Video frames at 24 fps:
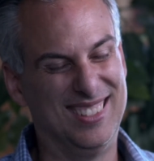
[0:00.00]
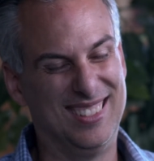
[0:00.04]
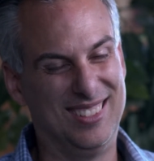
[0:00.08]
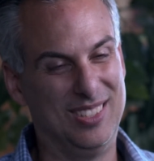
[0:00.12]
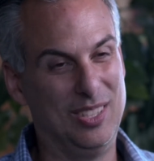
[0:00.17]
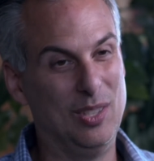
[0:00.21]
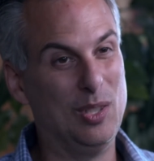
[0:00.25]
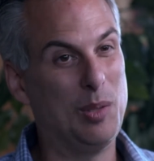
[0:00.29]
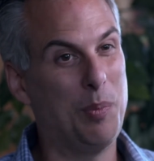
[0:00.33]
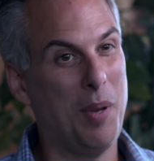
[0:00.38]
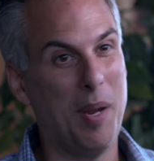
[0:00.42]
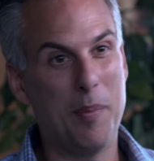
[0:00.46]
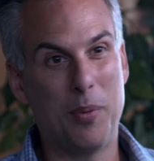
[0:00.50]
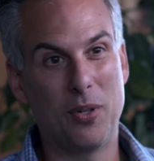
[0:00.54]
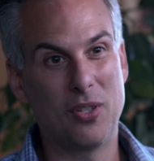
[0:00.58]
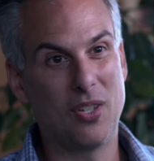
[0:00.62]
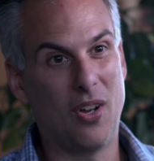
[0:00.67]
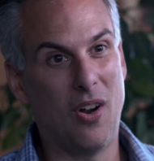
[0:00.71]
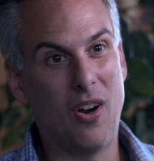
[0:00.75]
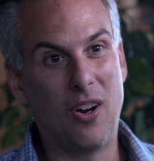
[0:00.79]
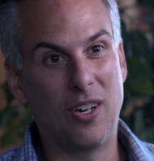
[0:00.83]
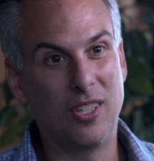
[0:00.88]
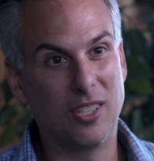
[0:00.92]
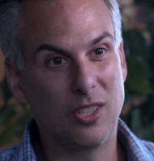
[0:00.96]
Newspapers
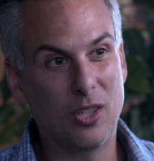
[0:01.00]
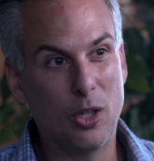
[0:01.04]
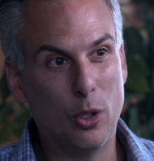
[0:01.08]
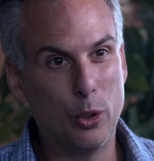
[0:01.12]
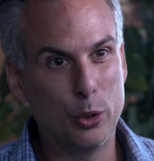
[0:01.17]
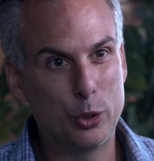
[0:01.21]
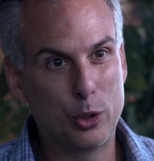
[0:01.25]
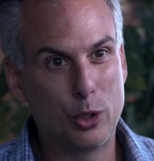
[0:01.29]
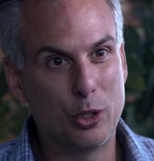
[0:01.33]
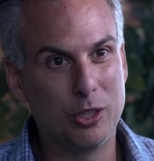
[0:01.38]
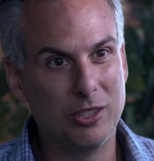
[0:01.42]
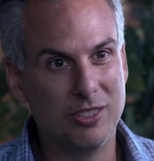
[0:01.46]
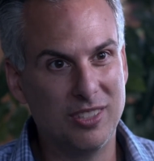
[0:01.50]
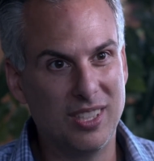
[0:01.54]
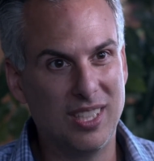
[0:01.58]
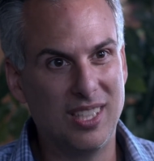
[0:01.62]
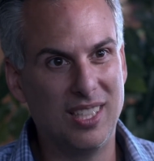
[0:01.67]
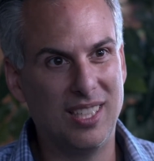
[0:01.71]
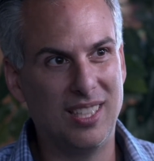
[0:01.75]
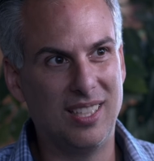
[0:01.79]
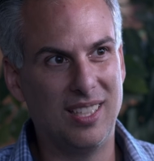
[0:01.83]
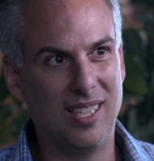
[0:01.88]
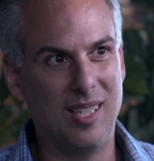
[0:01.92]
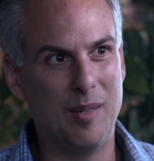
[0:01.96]
aren't
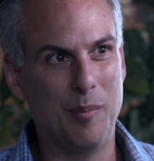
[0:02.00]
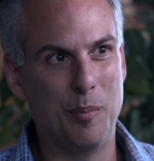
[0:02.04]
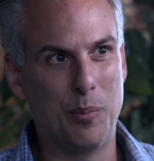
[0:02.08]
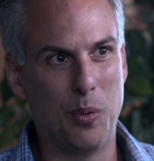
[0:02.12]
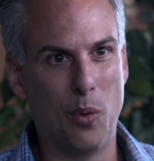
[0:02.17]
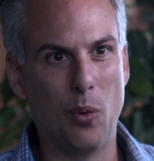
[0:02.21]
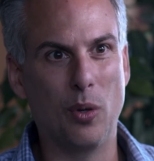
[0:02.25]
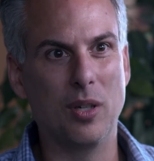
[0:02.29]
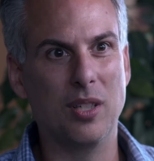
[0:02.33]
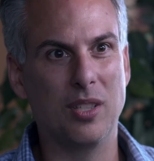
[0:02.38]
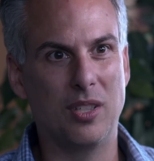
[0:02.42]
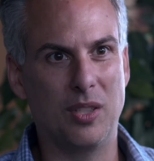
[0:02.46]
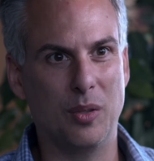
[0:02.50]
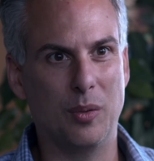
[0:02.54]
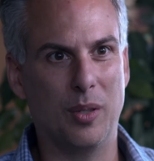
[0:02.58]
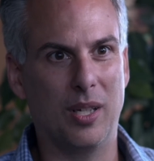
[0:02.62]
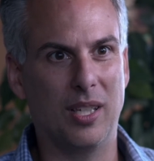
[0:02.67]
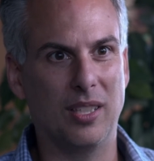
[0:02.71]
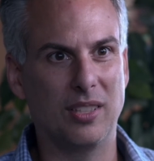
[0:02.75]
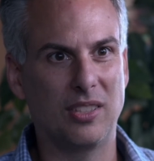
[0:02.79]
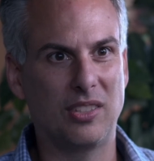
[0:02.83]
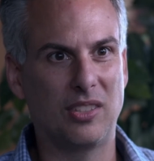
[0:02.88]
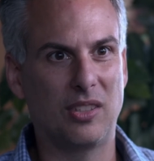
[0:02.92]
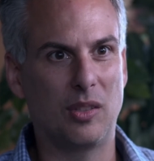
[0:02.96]
culturally important to
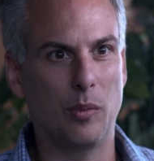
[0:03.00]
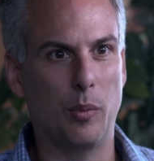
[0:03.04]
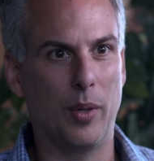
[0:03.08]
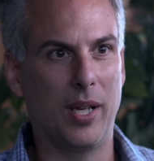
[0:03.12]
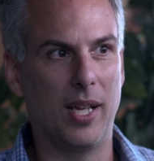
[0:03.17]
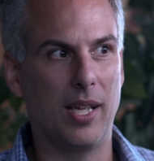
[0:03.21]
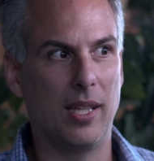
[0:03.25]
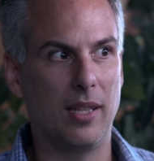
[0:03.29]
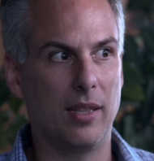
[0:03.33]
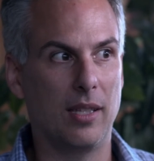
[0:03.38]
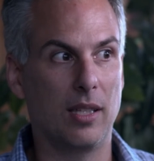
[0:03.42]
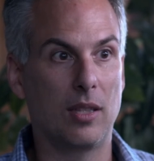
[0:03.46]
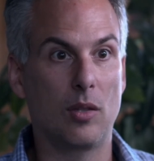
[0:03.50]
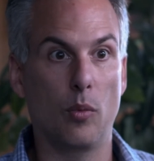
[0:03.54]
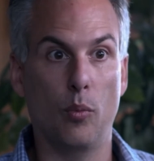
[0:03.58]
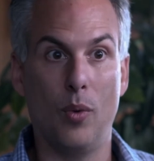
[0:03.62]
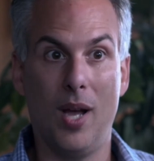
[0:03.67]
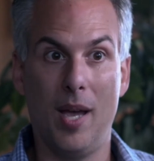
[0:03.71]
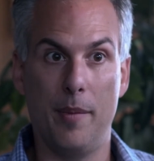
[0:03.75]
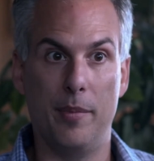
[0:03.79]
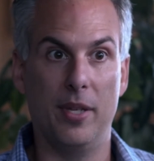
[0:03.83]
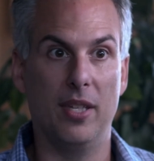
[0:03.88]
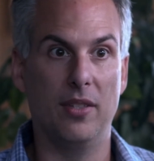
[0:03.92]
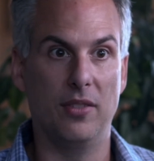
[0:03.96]
us the way that the
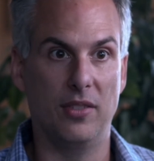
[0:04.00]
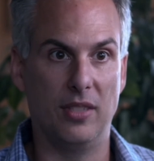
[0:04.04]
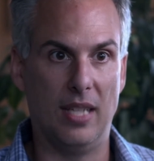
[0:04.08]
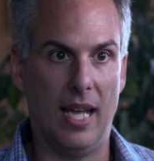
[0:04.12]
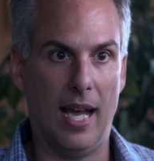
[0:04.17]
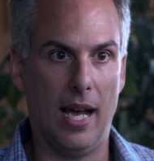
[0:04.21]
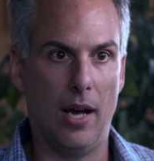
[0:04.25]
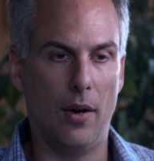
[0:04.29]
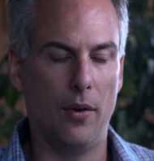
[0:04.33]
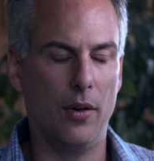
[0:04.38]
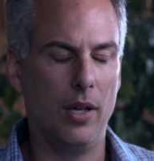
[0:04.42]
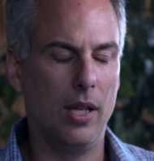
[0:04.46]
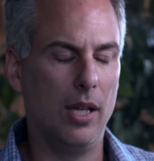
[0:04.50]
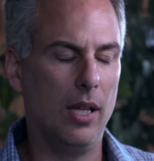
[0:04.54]
web is now.